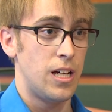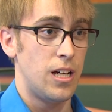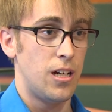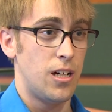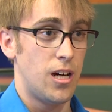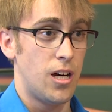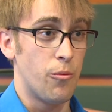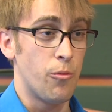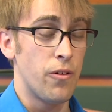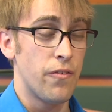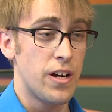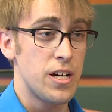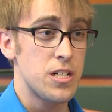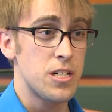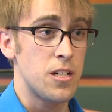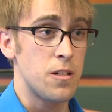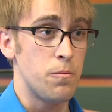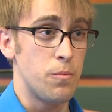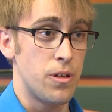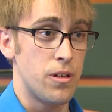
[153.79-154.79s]
And we've
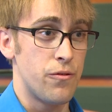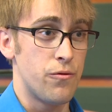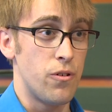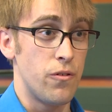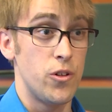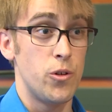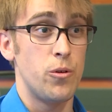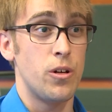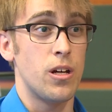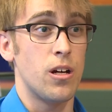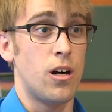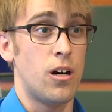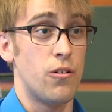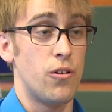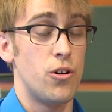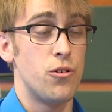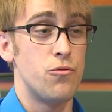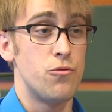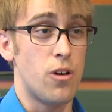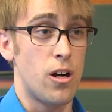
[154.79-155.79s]
actually been reviewing our
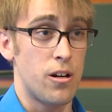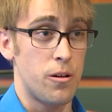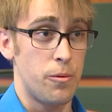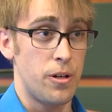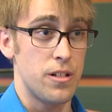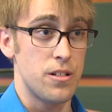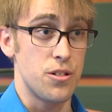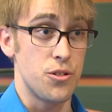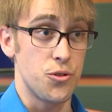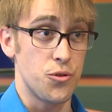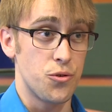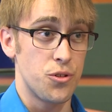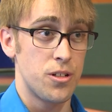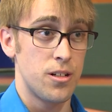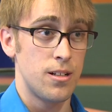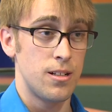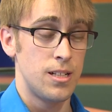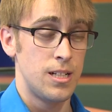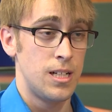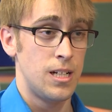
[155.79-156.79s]
own roundabouts in Georgia,